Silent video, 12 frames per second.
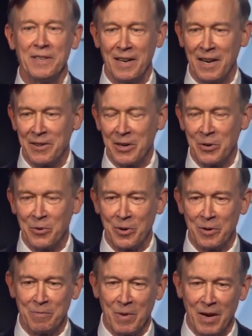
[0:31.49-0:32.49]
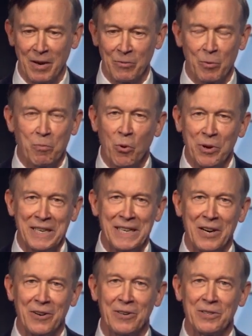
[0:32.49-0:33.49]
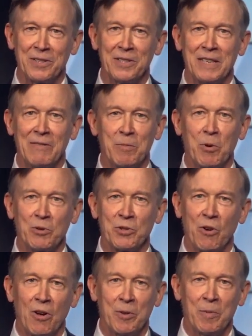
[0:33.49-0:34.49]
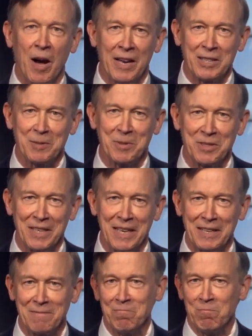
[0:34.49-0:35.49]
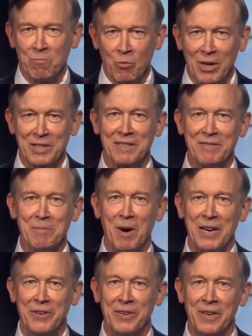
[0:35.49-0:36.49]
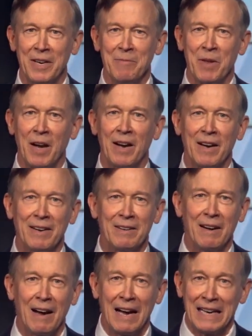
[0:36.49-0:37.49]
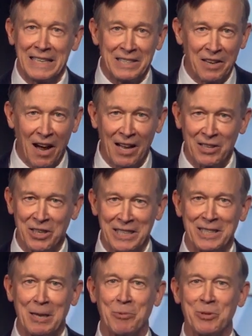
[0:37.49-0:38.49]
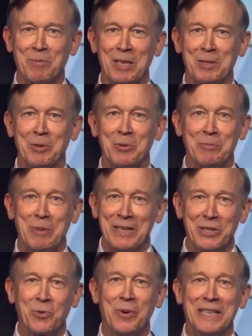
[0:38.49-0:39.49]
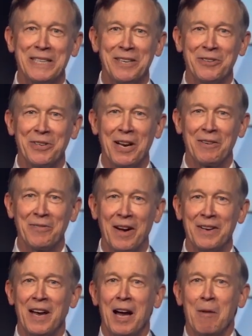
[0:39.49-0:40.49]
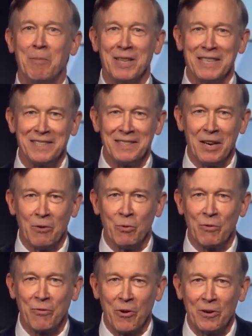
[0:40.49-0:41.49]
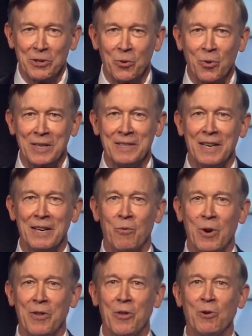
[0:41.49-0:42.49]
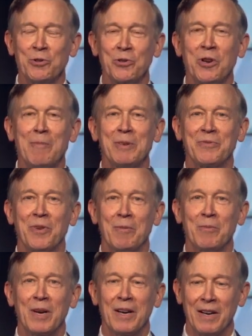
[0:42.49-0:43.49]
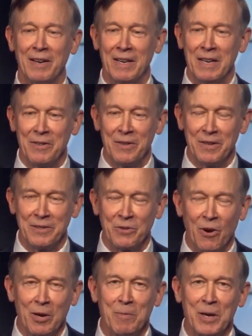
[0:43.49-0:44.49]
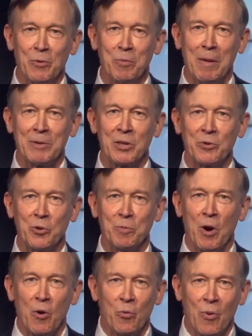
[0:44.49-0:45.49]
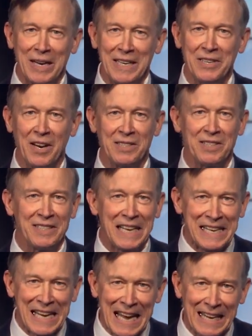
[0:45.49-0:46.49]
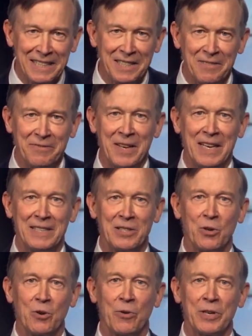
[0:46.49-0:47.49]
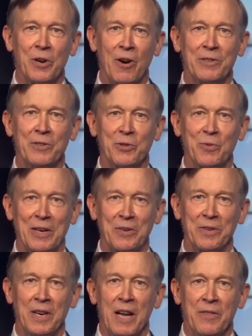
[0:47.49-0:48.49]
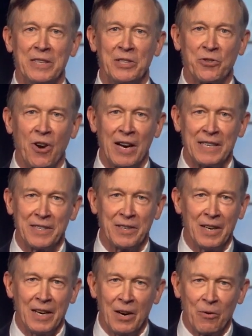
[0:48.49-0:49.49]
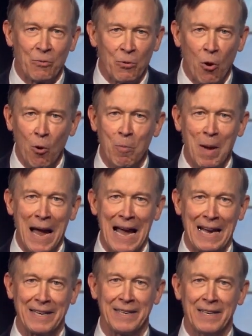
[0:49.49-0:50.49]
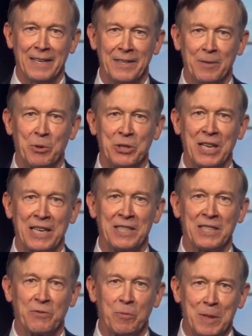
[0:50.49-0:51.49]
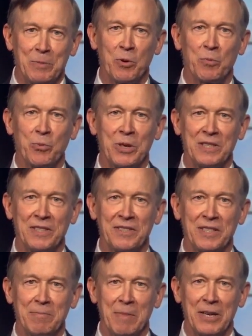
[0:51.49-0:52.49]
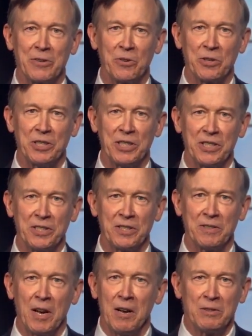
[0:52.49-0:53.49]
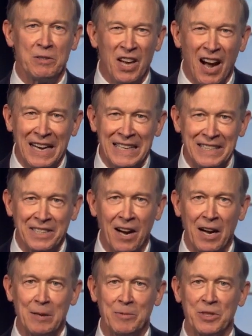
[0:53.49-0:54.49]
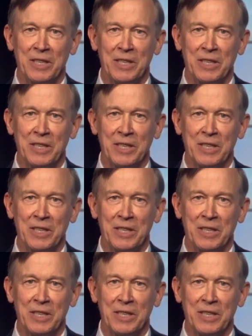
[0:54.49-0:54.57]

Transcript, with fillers: Uh, they were uh, reporting errors. The Denver Post called them honest mistake, relatively minor. Uh, I acknowledge, I accept responsibility. We paid the $2,800 fine, but let's refer to what where those are coming from. Uh, the Dark Money Republican Group recognizes they can't defend Cory Gardner's record. He's trying to roll back the protections for people with pre-existing medical conditions nine times.